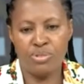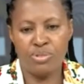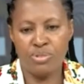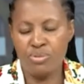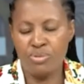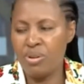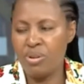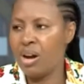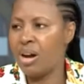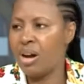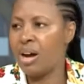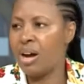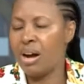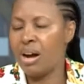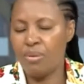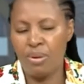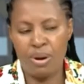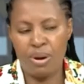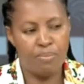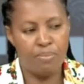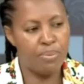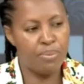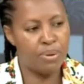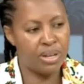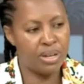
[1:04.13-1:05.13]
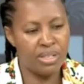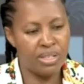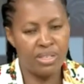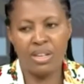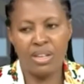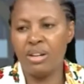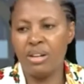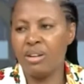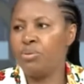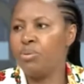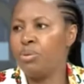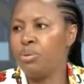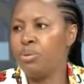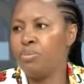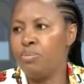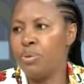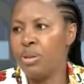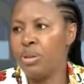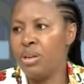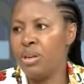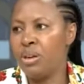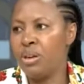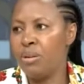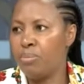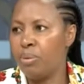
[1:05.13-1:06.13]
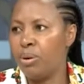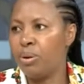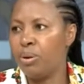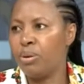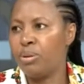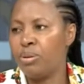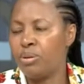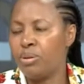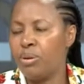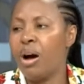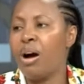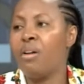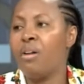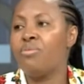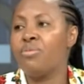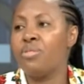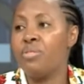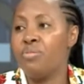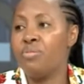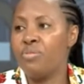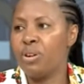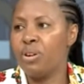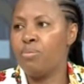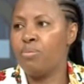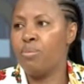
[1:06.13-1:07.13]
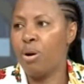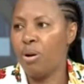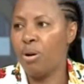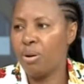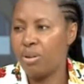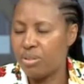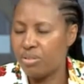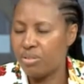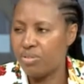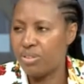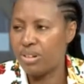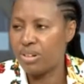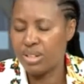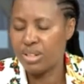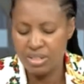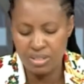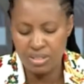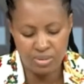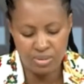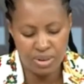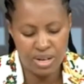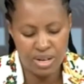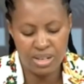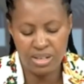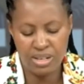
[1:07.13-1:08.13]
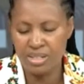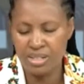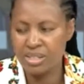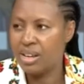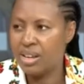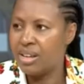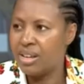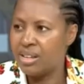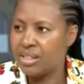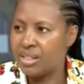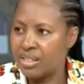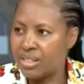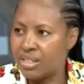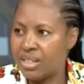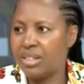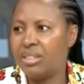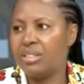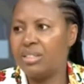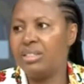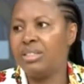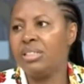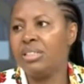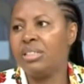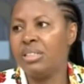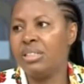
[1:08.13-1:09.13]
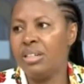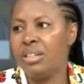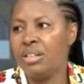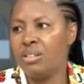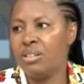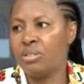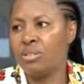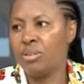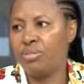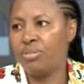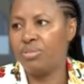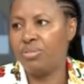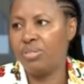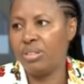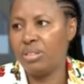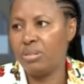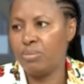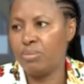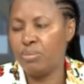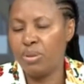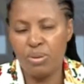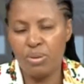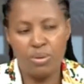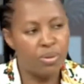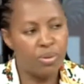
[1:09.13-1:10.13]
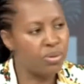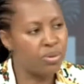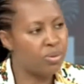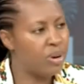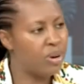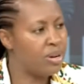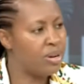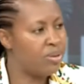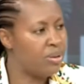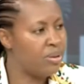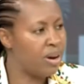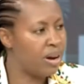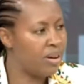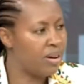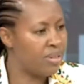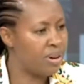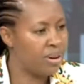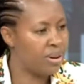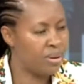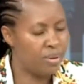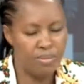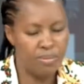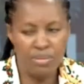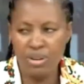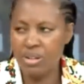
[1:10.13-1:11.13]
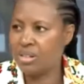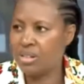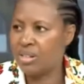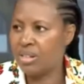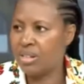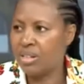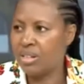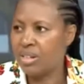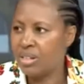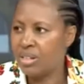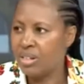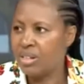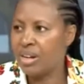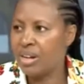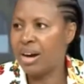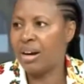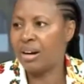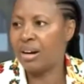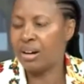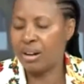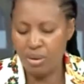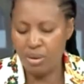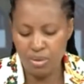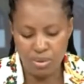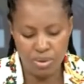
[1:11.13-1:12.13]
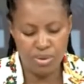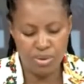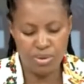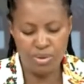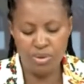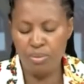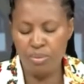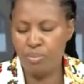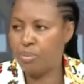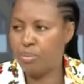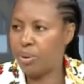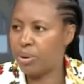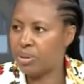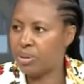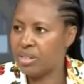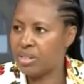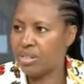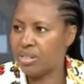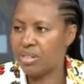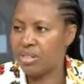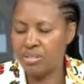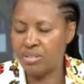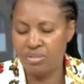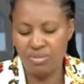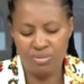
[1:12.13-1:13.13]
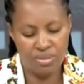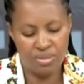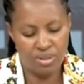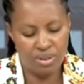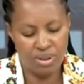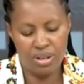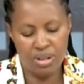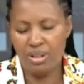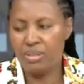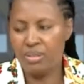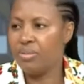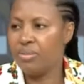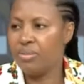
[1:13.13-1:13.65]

I'm sure our president will be able to have even more confidence when he's settling in his office, because when you have the community around you positive